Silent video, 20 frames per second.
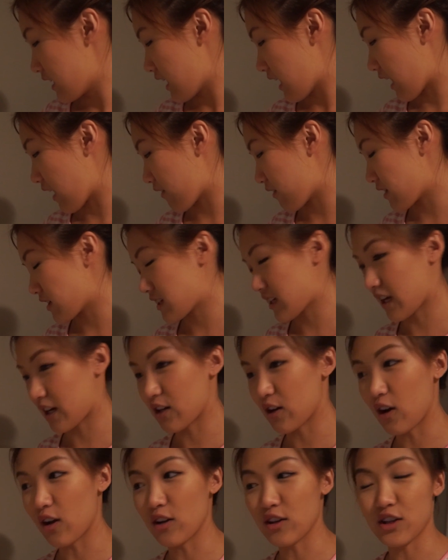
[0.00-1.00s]
having
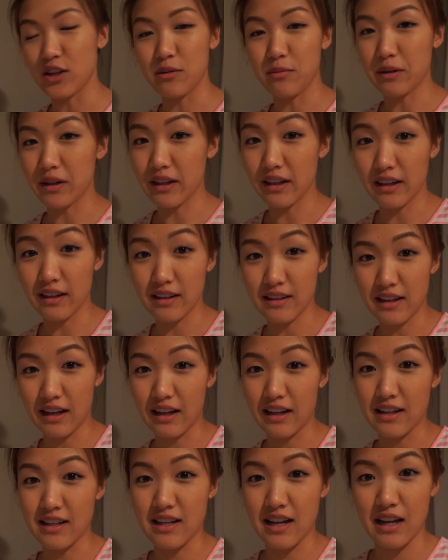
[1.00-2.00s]
technology because I
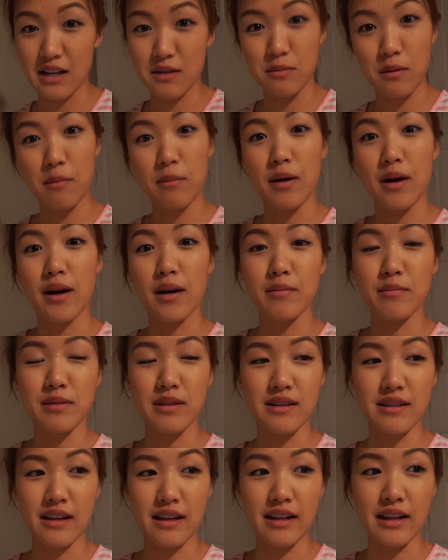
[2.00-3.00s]
can text my mom
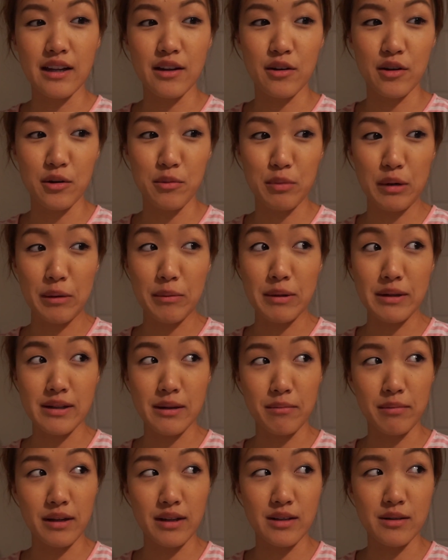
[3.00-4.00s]
since I need her to bring me
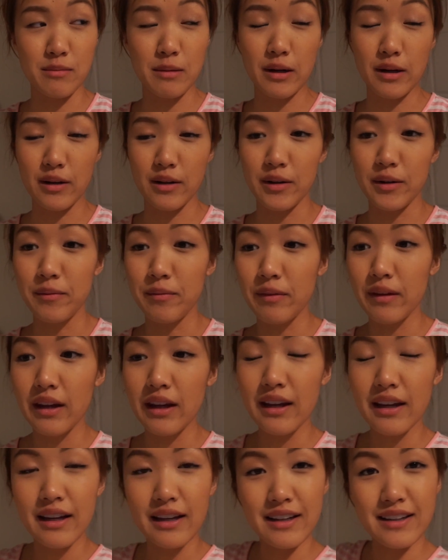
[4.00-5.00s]
something tomorrow.
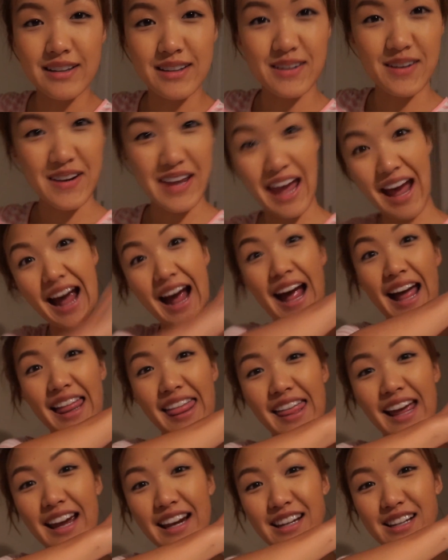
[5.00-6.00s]
So yeah,
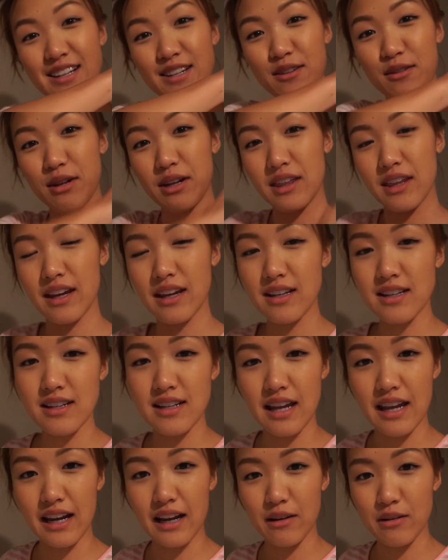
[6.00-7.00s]
that is three things,
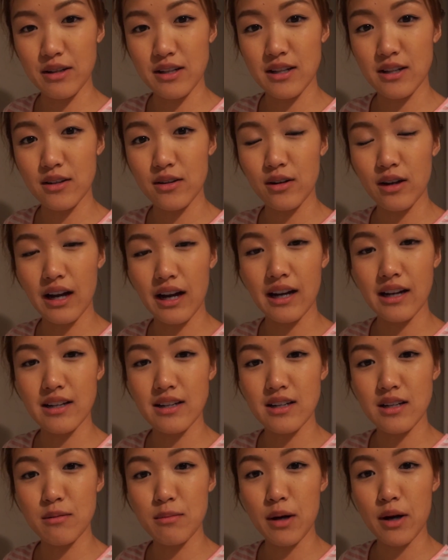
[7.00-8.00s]
and I will see you guys
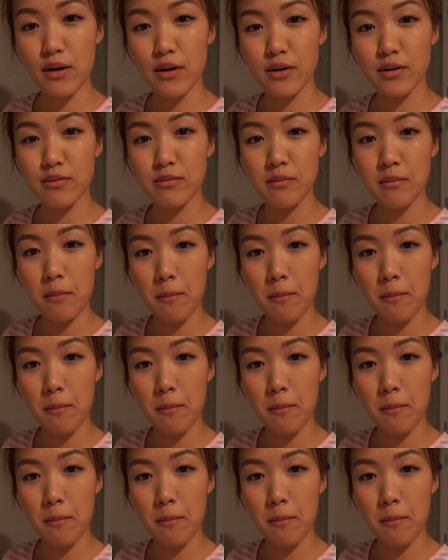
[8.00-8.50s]
tomorrow.